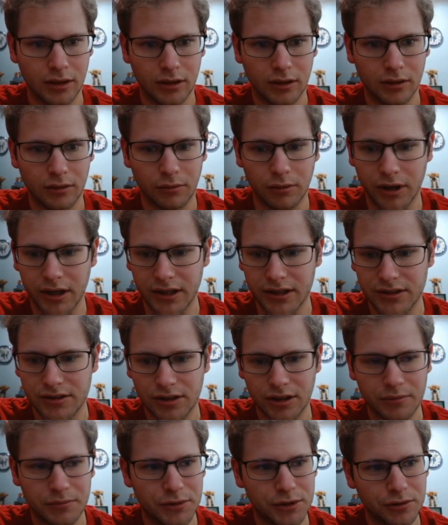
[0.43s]
What is
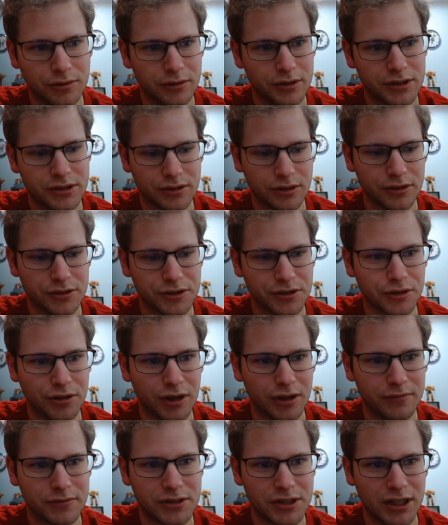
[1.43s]
up, duelists?
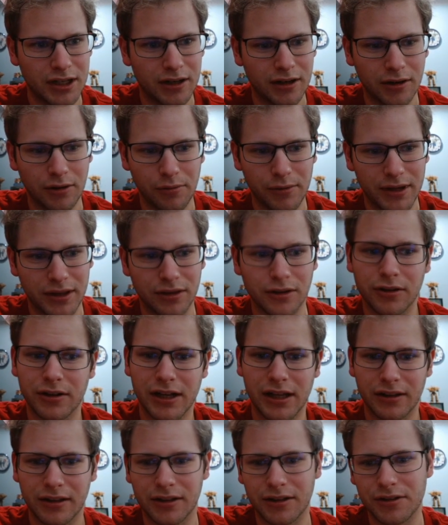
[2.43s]
Arsencrofts here with your
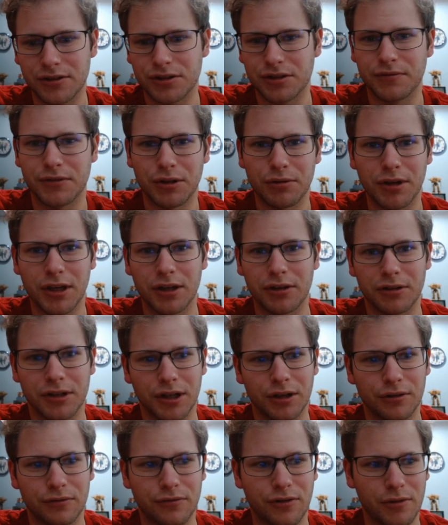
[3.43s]
daily dose of Yu-Gi-Oh!
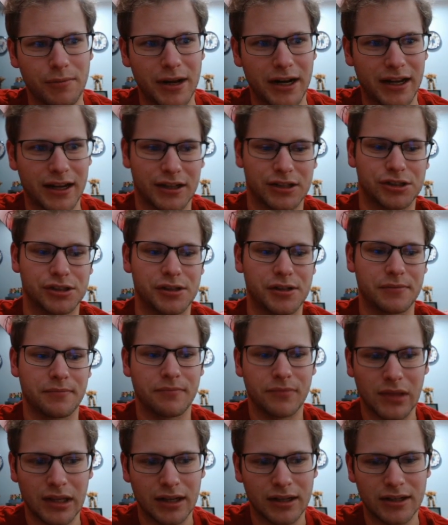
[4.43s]
GOAT format action.
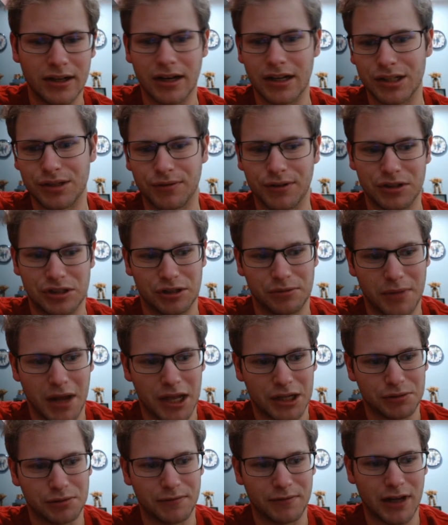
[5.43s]
Today's feature
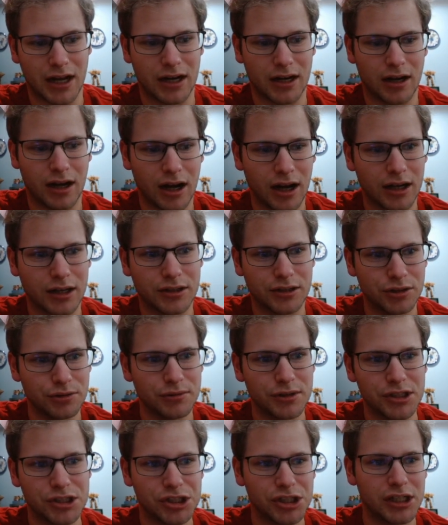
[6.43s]
match, we've got Hawk to a
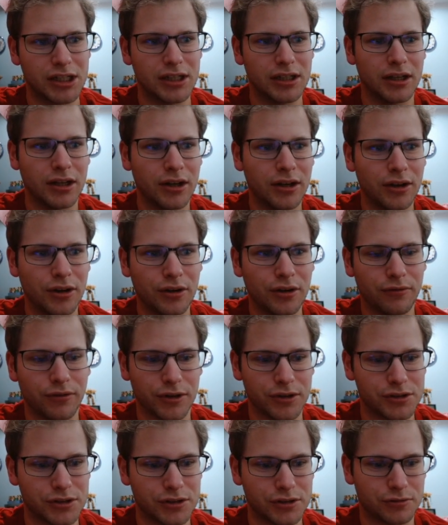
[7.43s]
G
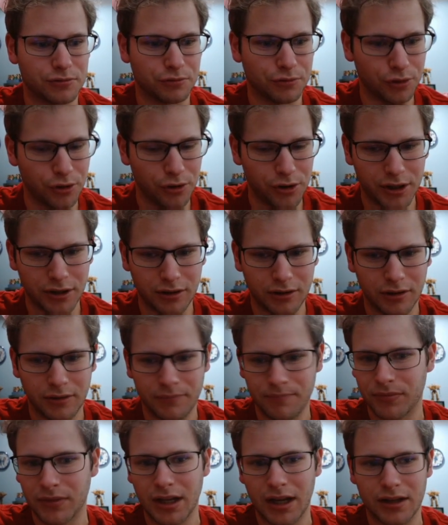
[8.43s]
versus Royal.
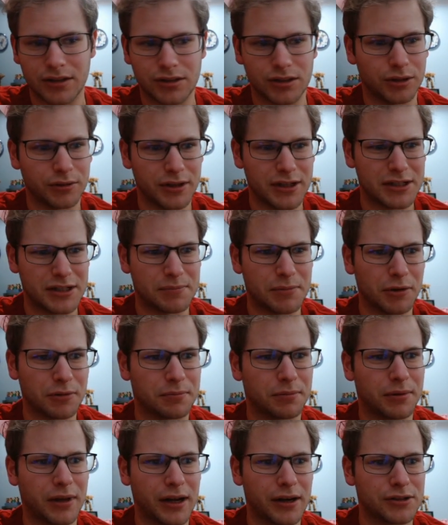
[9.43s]
As always, both
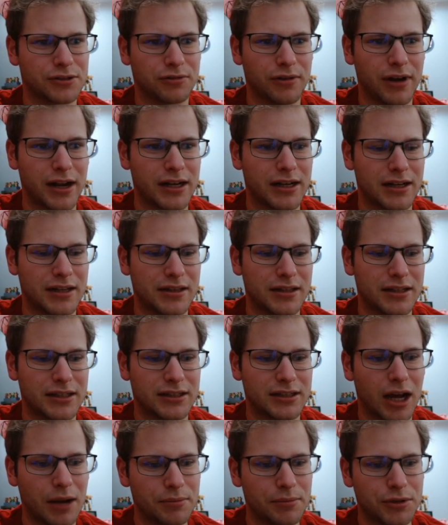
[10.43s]
players rated in the
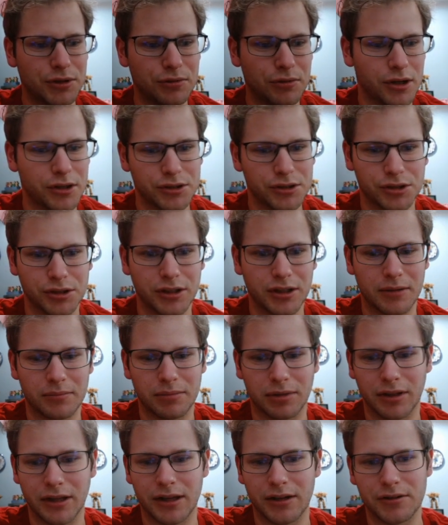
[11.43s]
top 200
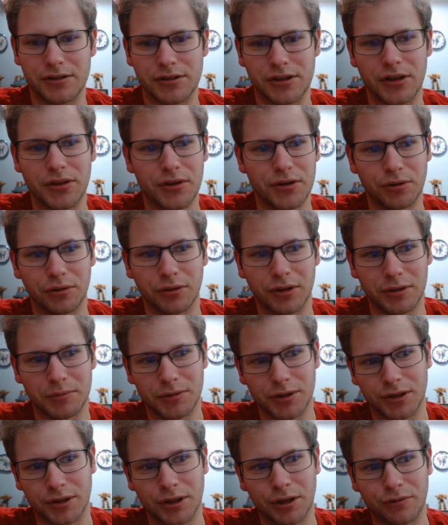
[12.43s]
players on the
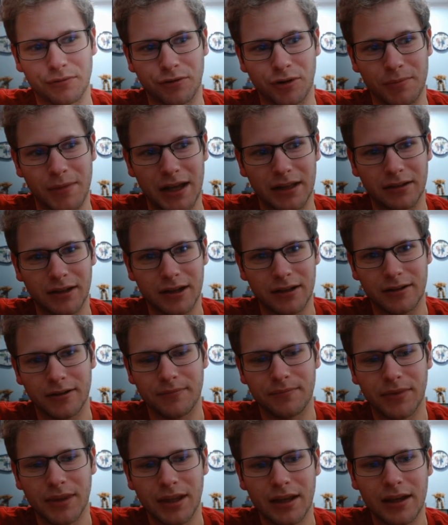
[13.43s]
Duelingbook GOAT format ladder.
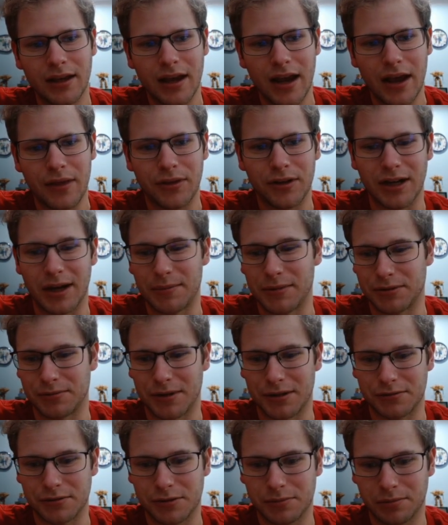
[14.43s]
At the time this
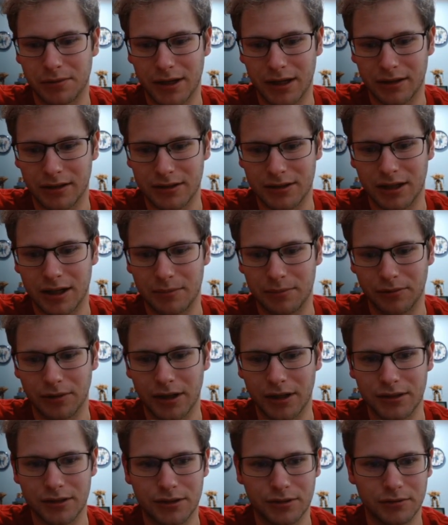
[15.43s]
match was played, let's hop right
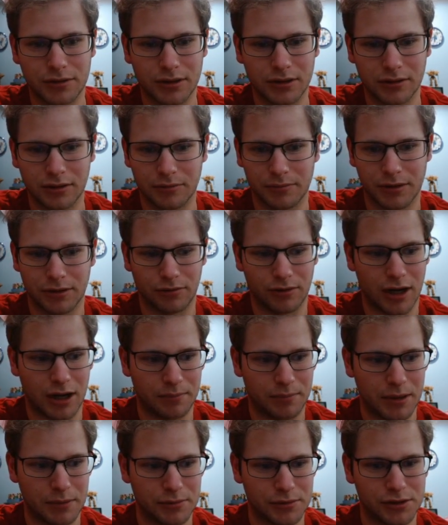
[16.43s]
into it. A little bit of rock,
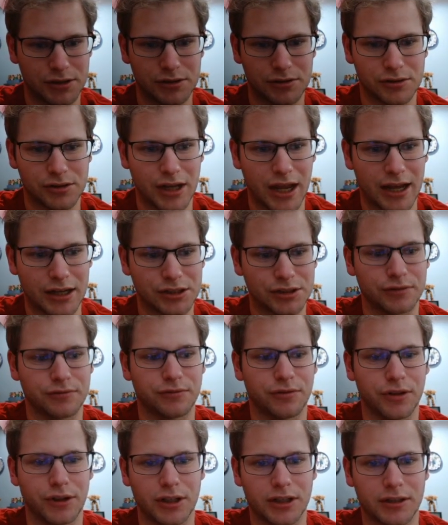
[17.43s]
paper, scissors action
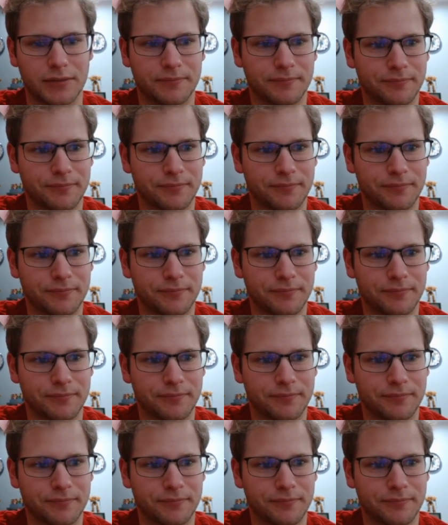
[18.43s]
for you.